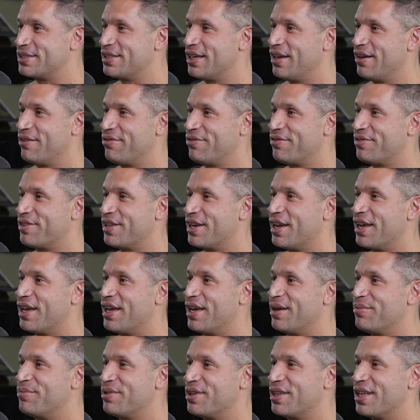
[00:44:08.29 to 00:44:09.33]
stuff than I
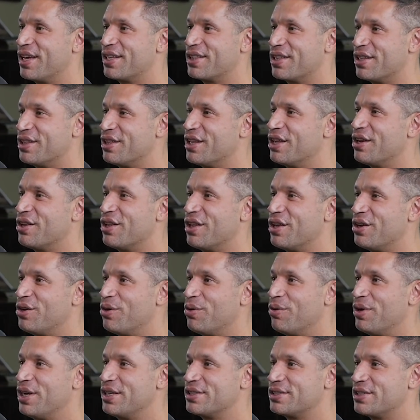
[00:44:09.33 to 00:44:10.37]
am to like the little
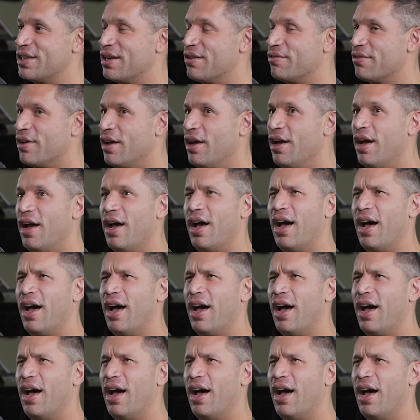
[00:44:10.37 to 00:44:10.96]
annoying stuff.